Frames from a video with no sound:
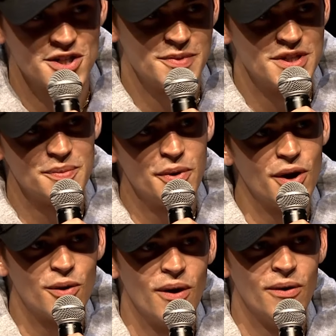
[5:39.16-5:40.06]
me to put a
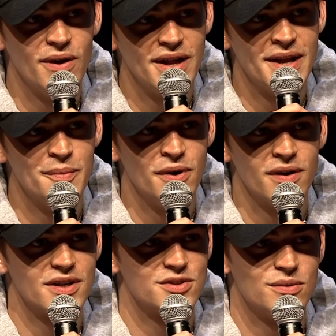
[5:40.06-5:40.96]
quote in their book,
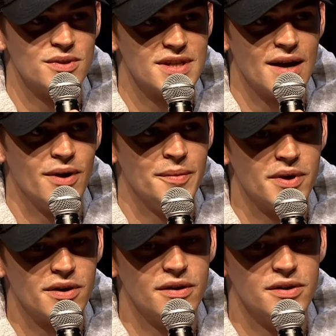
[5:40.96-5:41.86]
it's always that one
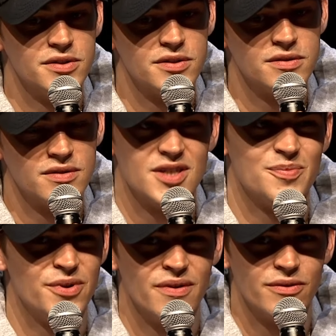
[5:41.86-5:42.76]
because it's
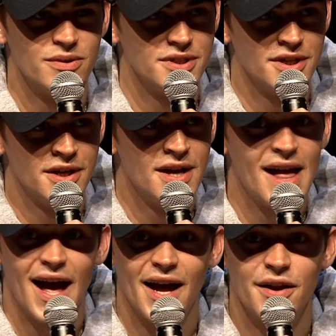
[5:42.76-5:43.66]
beautiful, isn't it?
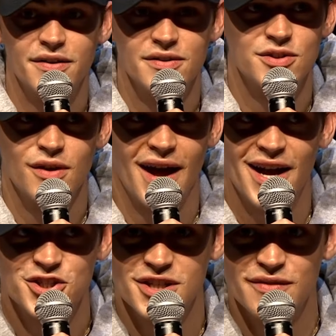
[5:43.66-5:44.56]
And it's not
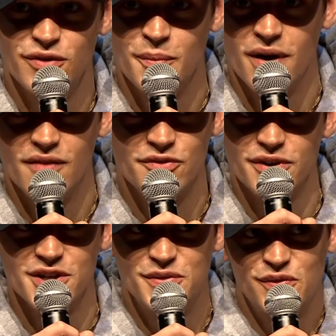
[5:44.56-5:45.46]
actually from After,
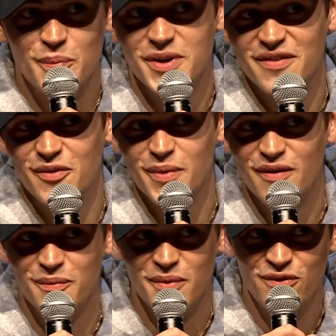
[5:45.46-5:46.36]
it's from a different book from
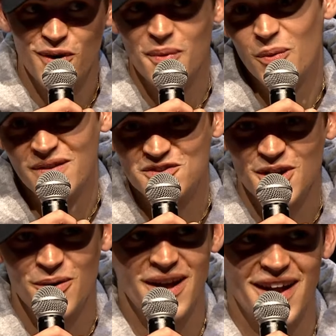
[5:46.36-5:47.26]
before, but we've
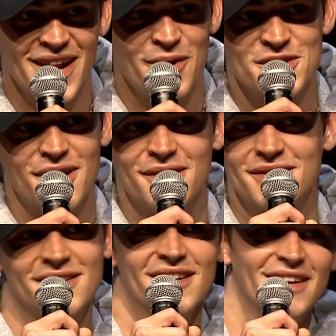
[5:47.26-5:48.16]
stolen it and now it's ours.
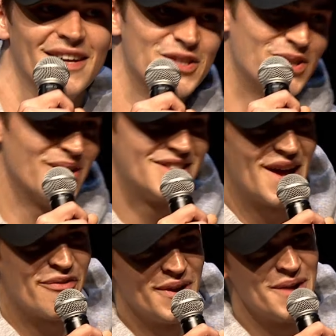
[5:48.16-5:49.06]
So it's
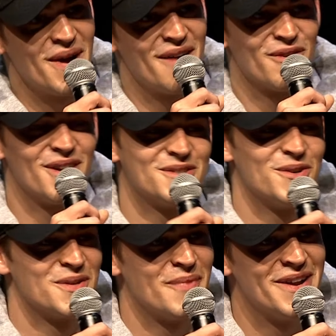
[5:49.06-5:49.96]
definitely whatever our souls are
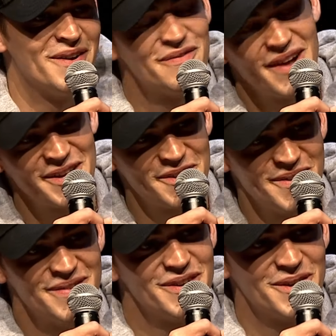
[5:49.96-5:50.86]
made of. Thank you
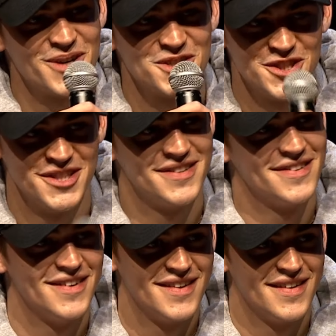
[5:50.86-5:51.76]
for your question.
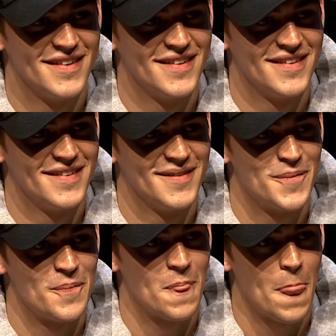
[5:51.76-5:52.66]
Thank you.
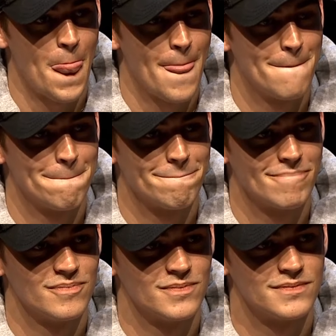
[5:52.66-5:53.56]
We've got a question over
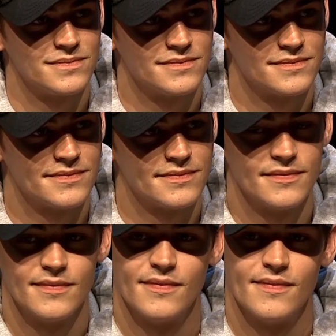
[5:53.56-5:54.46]
here at microphone
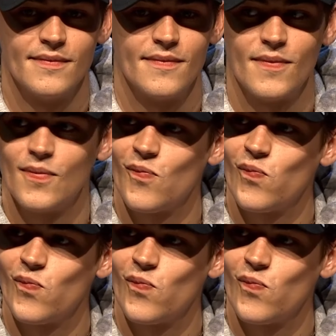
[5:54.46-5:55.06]
two on the right.